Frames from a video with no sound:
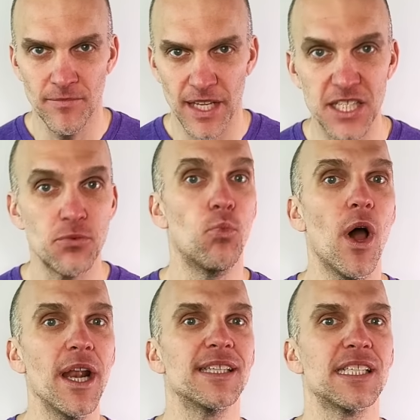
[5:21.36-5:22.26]
It's
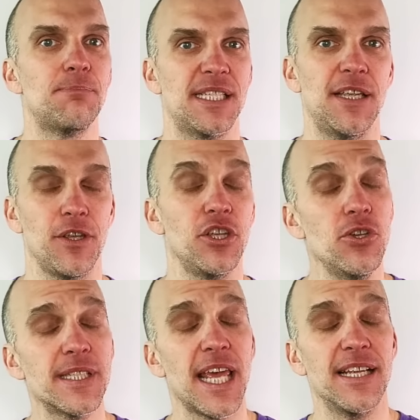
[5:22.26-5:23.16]
what is the specific
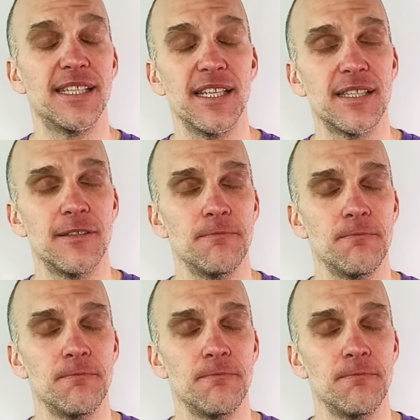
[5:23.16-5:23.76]
use cases